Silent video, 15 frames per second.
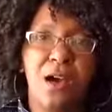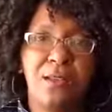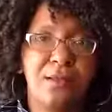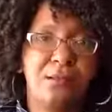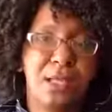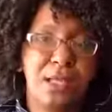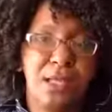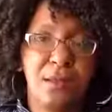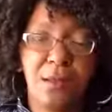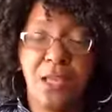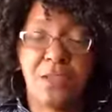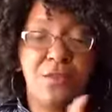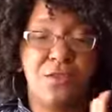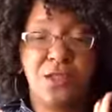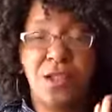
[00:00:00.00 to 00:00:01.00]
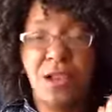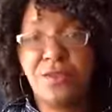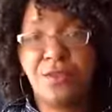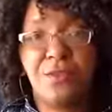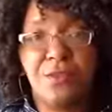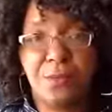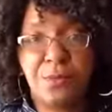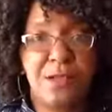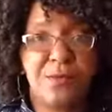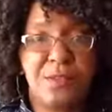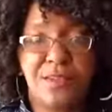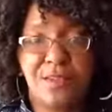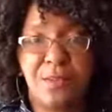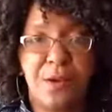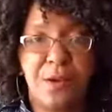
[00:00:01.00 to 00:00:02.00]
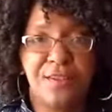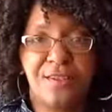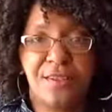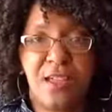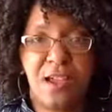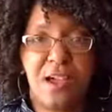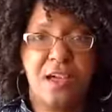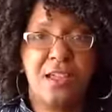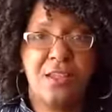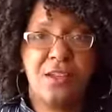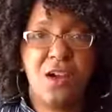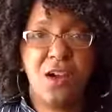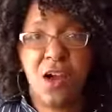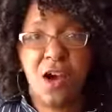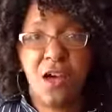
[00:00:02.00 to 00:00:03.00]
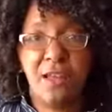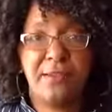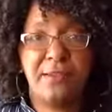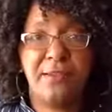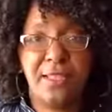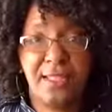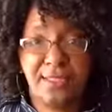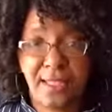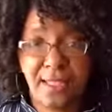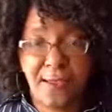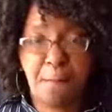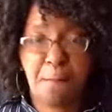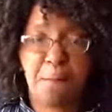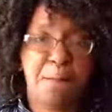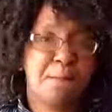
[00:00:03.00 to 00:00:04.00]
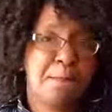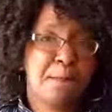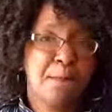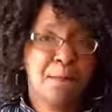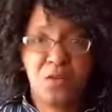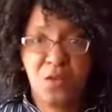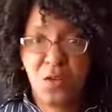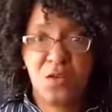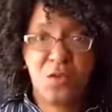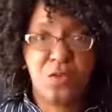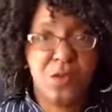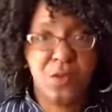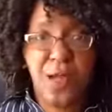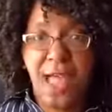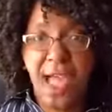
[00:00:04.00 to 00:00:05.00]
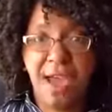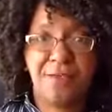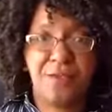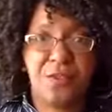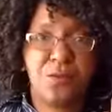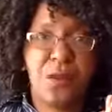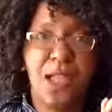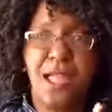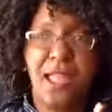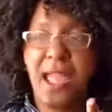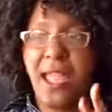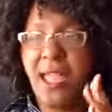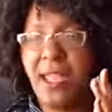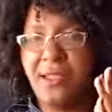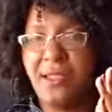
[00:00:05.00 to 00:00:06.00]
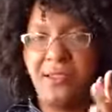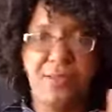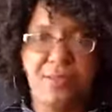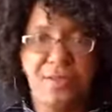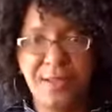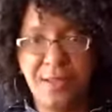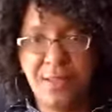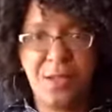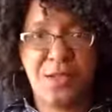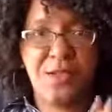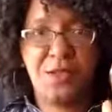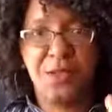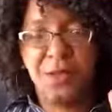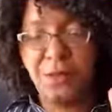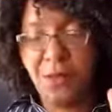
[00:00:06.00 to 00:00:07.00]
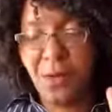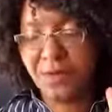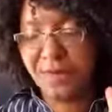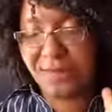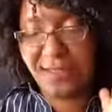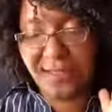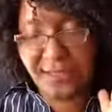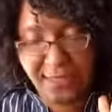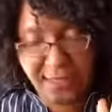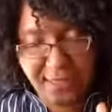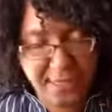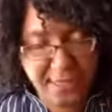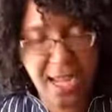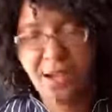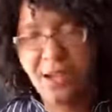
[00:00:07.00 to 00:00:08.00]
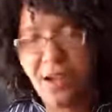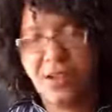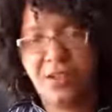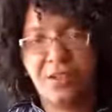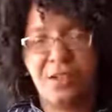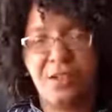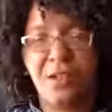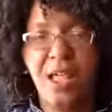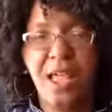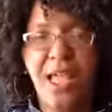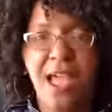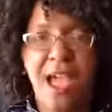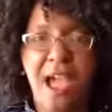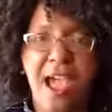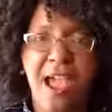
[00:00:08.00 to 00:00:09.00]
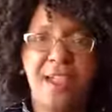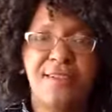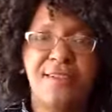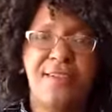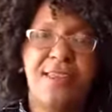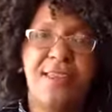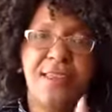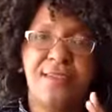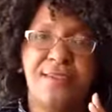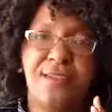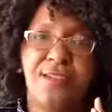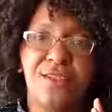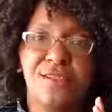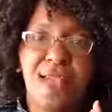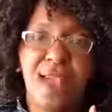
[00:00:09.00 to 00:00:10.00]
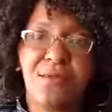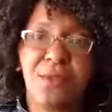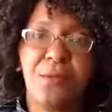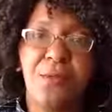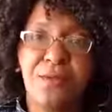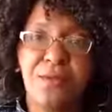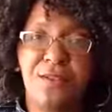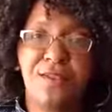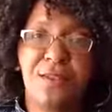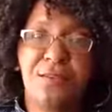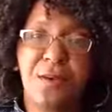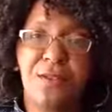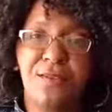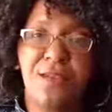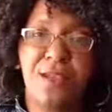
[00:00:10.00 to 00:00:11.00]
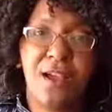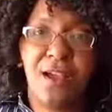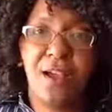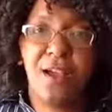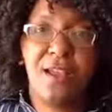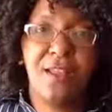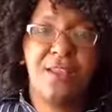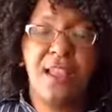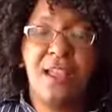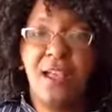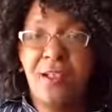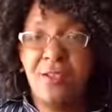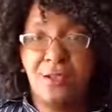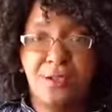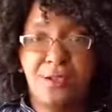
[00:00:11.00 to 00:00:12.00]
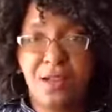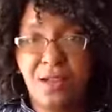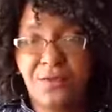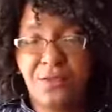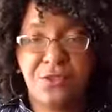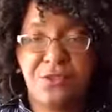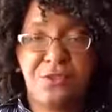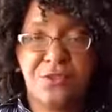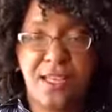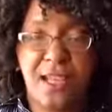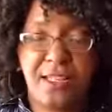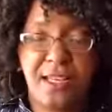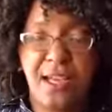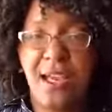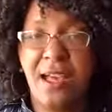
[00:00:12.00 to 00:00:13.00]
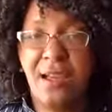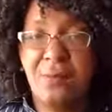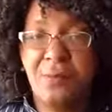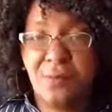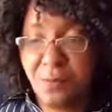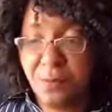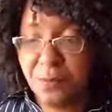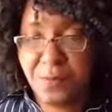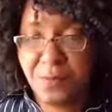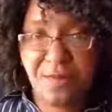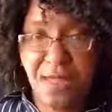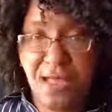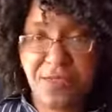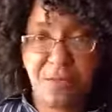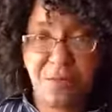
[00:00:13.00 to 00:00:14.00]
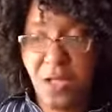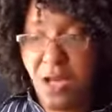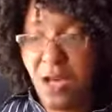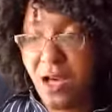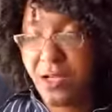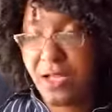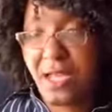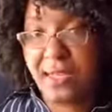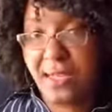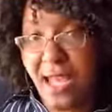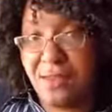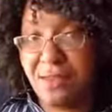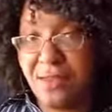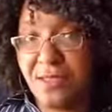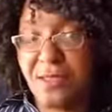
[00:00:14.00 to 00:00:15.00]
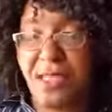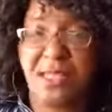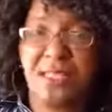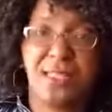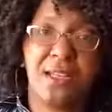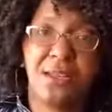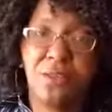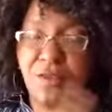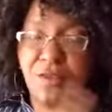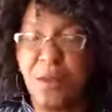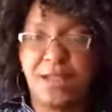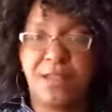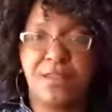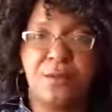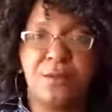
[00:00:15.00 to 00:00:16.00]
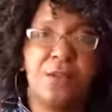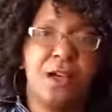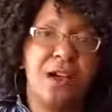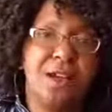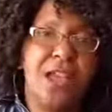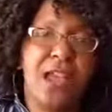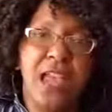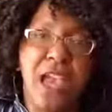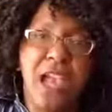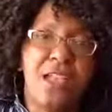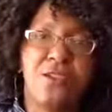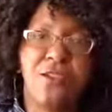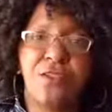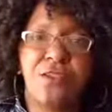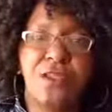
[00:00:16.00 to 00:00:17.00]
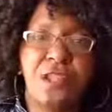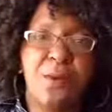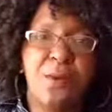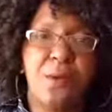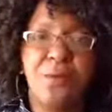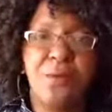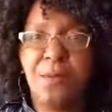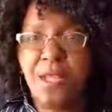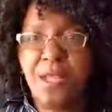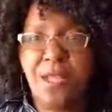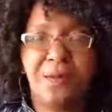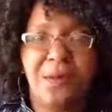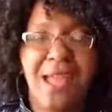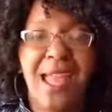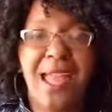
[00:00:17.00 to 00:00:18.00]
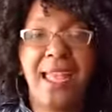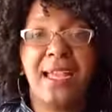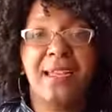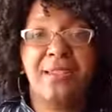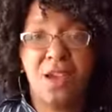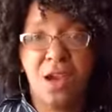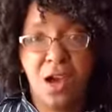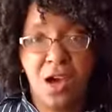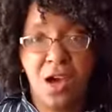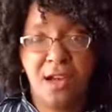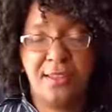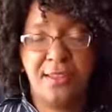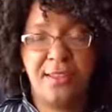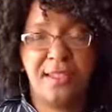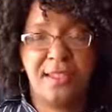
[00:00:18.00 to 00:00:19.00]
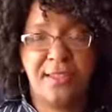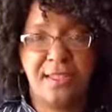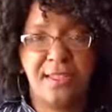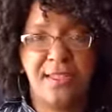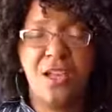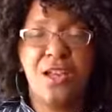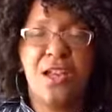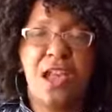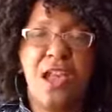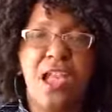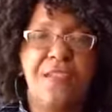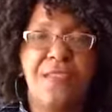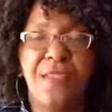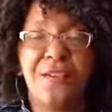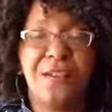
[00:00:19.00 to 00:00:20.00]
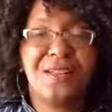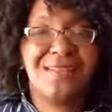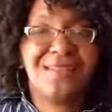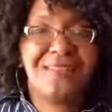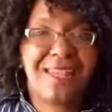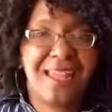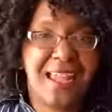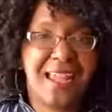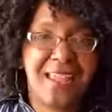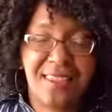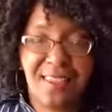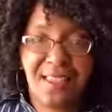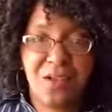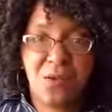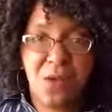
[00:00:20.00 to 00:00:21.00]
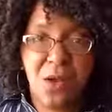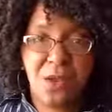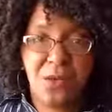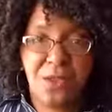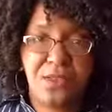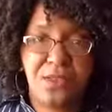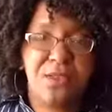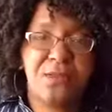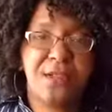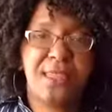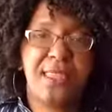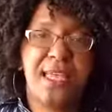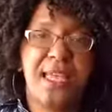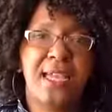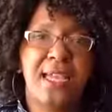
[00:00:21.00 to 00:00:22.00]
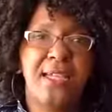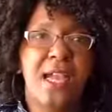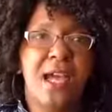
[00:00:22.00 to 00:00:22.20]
Medium, and you can also do a previously posted on LinkedIn. So you don't have to write a little snippet. You can post the entire article as is and just have a previously posted on laurenloftosocial.com/blog and then have a link that goes back to the blog. And you can do that on both Medium and on LinkedIn. And there isn't anything wrong with doing that.